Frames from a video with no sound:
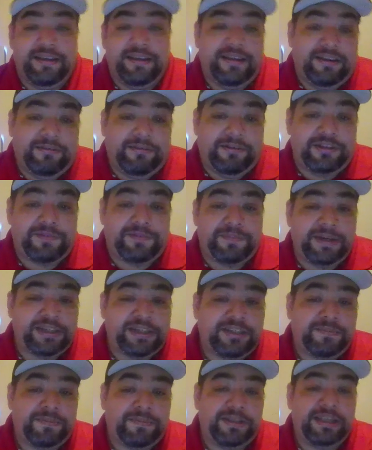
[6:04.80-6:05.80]
which
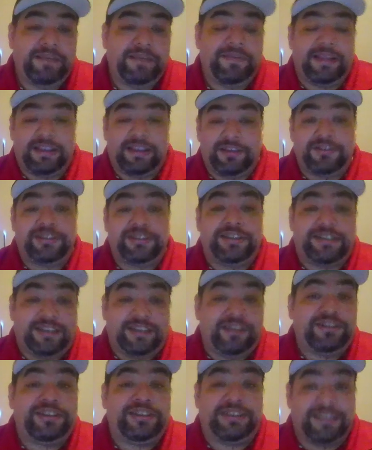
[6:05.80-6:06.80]
makes you believe that
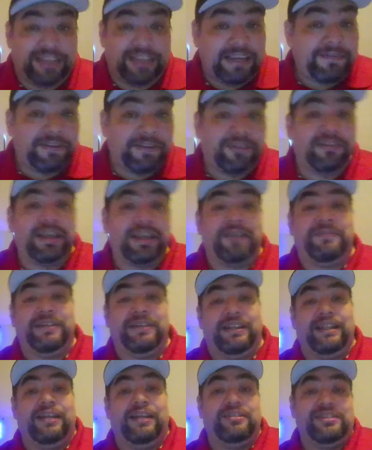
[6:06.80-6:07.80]
there's even though they haven't
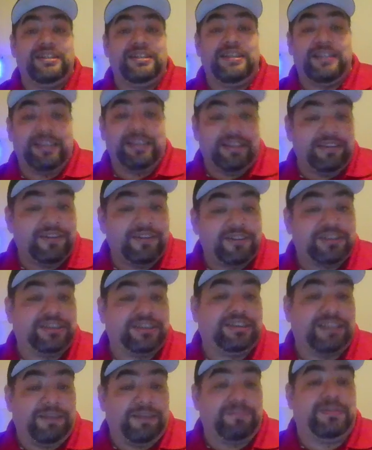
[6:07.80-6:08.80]
announced anything, there's
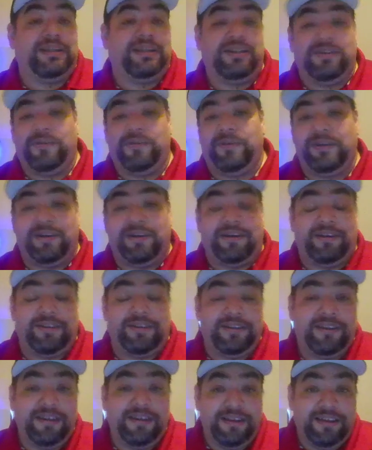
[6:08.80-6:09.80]
something going
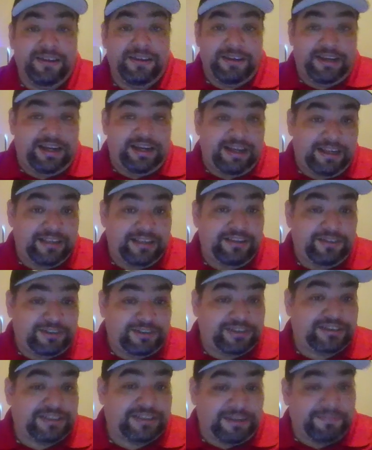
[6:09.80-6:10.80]
on. And
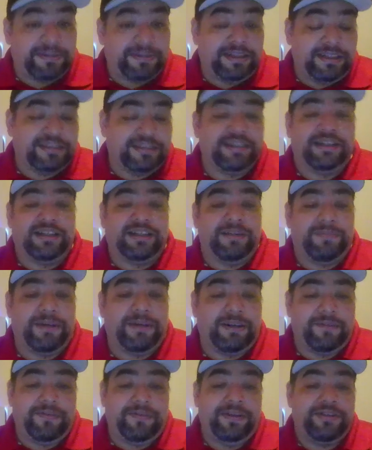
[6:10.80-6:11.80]
there's something that's going to come
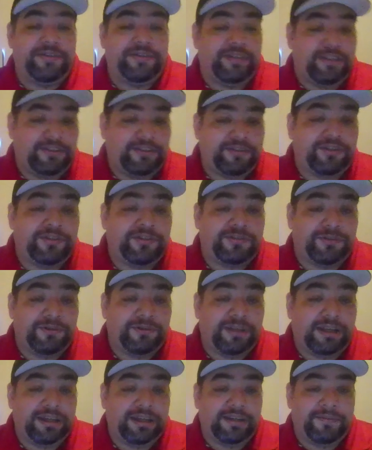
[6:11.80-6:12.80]
out eventually. There's also,
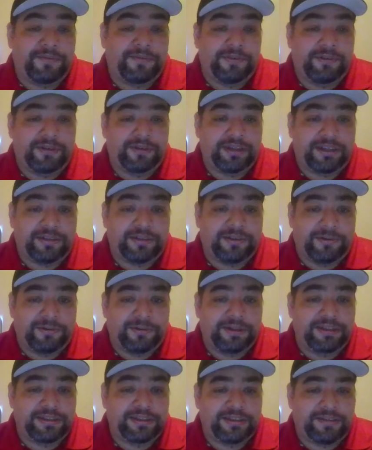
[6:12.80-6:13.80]
like, if you look at
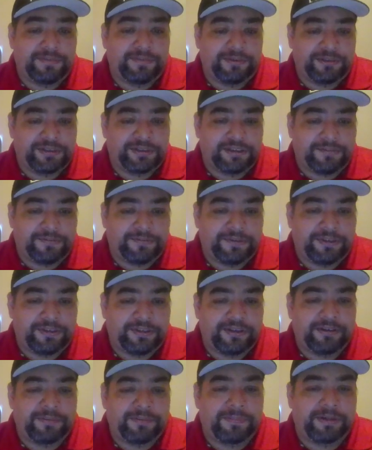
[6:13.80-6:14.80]
code and stuff, there's stuff in
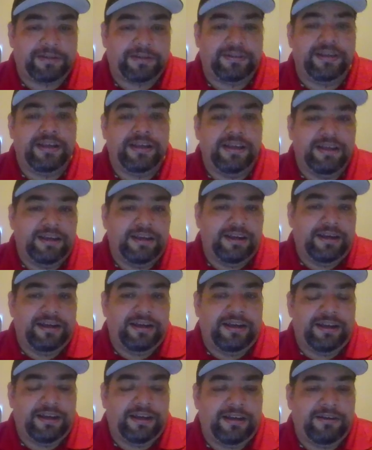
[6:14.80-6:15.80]
there about
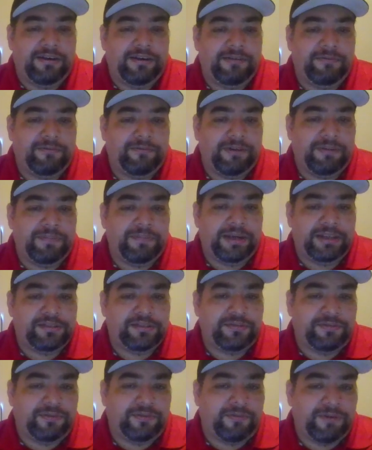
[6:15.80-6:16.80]
a
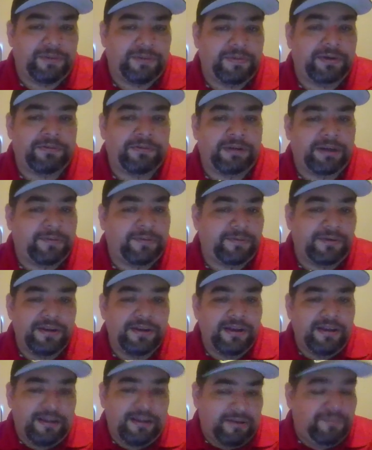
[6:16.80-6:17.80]
remaster or a remake, whatever.
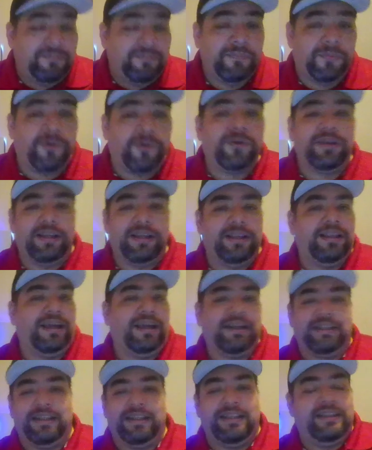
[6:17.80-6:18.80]
More than
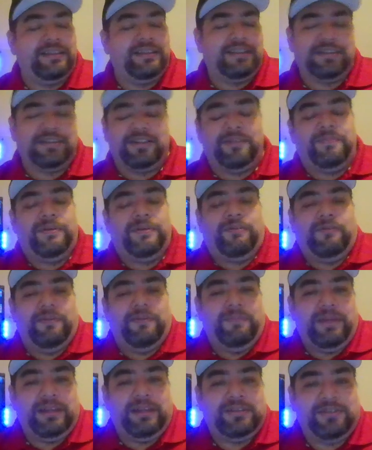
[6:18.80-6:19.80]
likely, this is going to be a
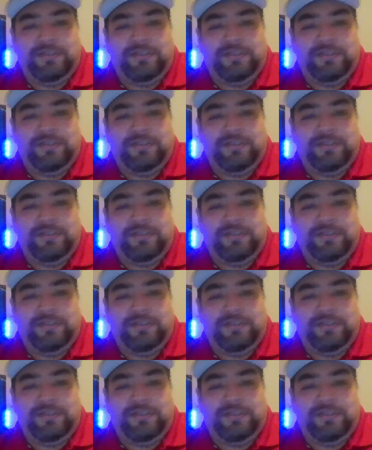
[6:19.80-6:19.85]
remaster.